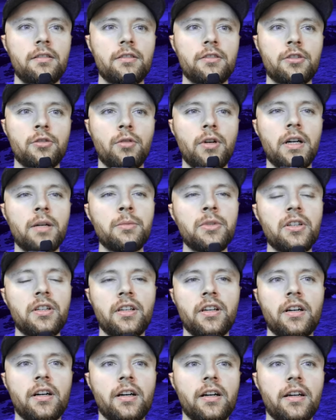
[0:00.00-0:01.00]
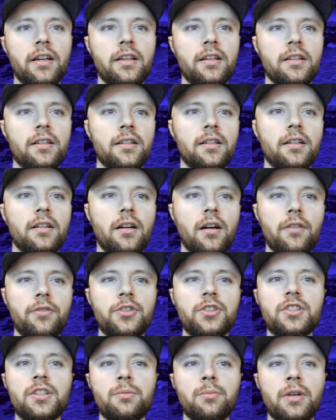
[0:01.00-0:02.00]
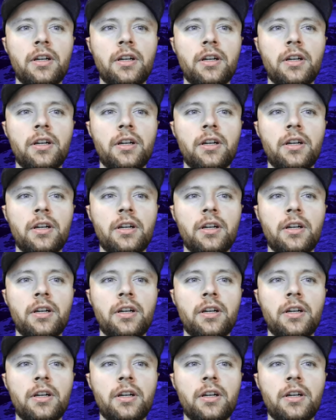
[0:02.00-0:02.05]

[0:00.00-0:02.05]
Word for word: So I'm a guy. Uh, obviously,